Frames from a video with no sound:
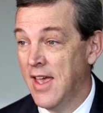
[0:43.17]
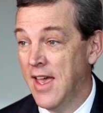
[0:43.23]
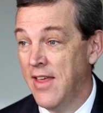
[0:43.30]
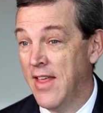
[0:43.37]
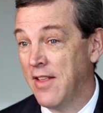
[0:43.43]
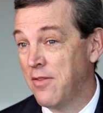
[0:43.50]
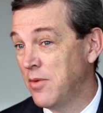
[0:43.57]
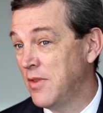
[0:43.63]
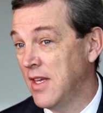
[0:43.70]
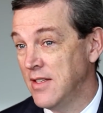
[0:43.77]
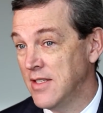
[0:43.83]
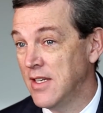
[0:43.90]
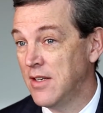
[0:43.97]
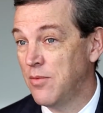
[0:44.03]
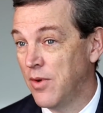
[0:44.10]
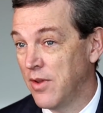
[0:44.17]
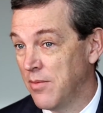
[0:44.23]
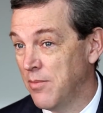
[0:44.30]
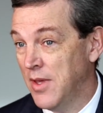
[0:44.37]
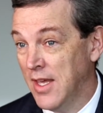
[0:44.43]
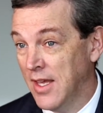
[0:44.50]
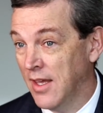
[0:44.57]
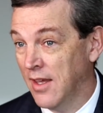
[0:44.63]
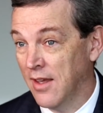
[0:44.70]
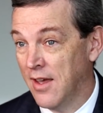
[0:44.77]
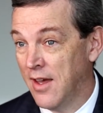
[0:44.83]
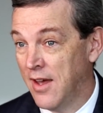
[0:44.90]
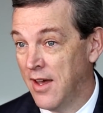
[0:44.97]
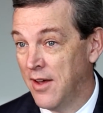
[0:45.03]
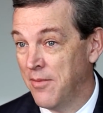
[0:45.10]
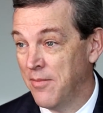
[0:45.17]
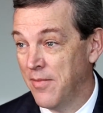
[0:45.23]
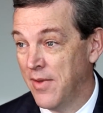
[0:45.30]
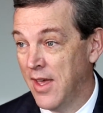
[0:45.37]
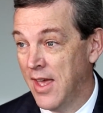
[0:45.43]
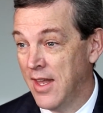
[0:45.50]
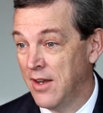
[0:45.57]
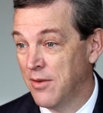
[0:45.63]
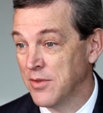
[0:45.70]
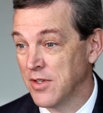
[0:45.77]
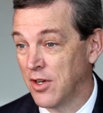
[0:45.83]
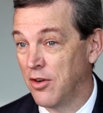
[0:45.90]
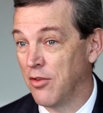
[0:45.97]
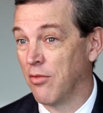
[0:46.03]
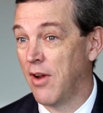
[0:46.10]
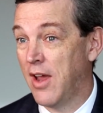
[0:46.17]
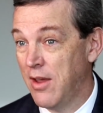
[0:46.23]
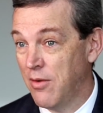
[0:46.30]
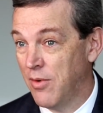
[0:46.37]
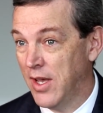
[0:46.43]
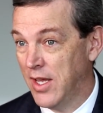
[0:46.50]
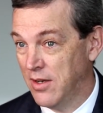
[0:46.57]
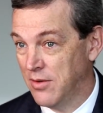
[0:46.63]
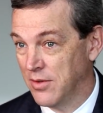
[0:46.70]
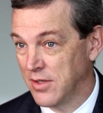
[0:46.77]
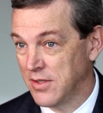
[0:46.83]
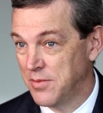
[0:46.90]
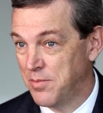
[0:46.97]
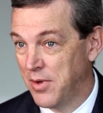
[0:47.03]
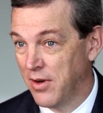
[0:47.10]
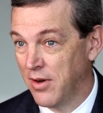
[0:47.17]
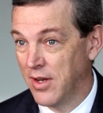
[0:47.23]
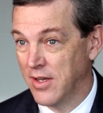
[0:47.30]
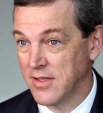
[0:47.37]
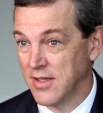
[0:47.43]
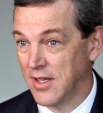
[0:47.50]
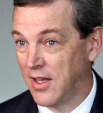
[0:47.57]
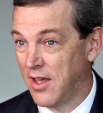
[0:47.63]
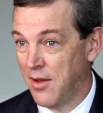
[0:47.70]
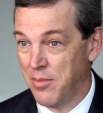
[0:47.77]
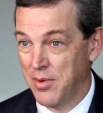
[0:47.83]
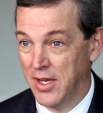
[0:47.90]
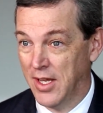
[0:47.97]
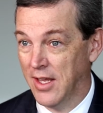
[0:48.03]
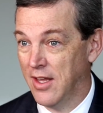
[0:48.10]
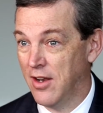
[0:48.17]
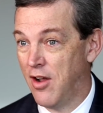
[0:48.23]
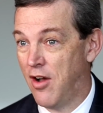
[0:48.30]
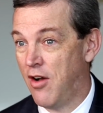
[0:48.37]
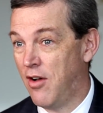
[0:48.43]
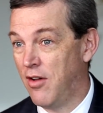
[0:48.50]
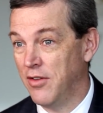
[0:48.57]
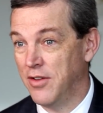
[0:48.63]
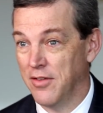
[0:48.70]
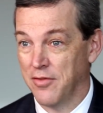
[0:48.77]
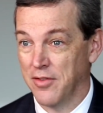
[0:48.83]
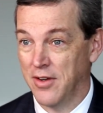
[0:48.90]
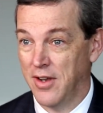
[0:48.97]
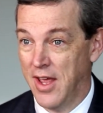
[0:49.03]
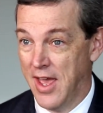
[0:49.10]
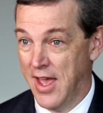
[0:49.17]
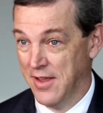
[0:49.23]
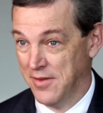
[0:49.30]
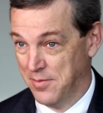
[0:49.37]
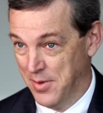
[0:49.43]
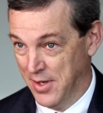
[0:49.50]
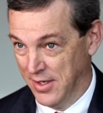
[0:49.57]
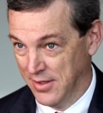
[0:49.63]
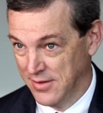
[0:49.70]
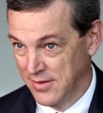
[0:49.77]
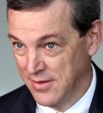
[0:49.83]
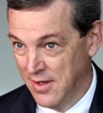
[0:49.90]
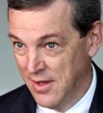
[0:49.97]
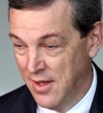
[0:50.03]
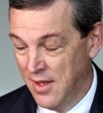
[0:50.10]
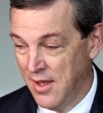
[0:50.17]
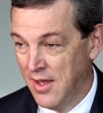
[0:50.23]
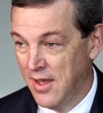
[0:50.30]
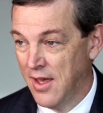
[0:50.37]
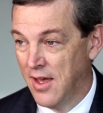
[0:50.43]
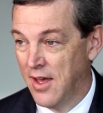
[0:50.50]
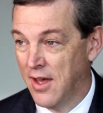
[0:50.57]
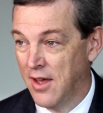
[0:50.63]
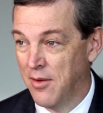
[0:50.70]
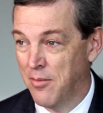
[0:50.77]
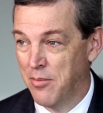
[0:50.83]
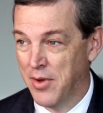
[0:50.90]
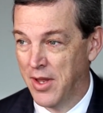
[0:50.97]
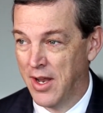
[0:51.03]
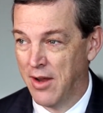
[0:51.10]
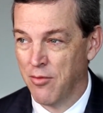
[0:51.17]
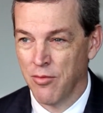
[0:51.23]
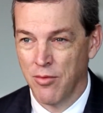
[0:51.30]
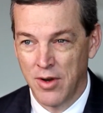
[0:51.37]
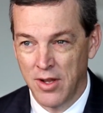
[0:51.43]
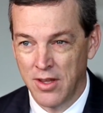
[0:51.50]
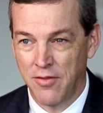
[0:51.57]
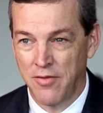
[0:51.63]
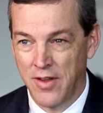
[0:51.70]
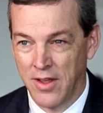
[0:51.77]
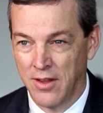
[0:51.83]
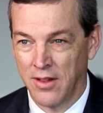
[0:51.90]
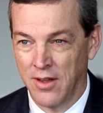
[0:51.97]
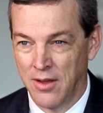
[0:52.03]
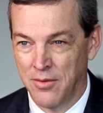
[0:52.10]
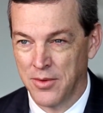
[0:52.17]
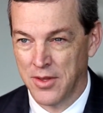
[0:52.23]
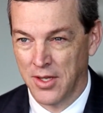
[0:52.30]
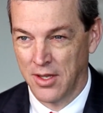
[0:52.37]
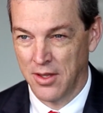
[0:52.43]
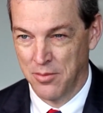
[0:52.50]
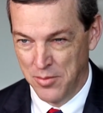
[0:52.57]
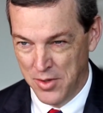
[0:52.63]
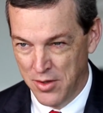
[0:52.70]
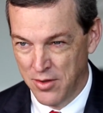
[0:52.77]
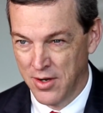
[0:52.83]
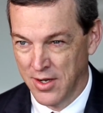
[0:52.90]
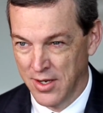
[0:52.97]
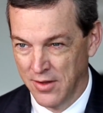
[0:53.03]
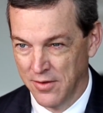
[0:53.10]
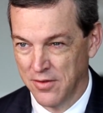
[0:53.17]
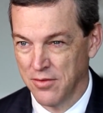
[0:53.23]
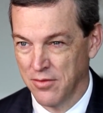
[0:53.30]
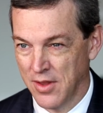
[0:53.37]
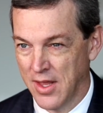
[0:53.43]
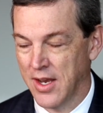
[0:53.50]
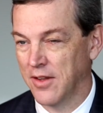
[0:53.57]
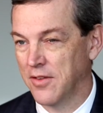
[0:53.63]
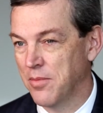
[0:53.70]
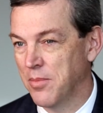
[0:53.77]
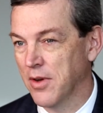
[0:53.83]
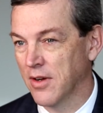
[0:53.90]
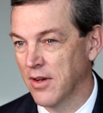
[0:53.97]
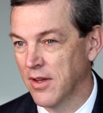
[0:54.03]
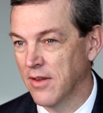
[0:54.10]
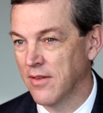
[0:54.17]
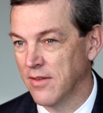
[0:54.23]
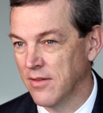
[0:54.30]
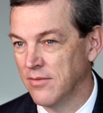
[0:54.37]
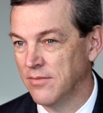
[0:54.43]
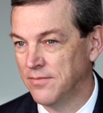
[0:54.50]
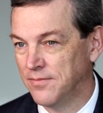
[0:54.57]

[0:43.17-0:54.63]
And that's what they did with me. And it was a great way to experience the company in all different aspects. But I really fell in love with the communities through that experience.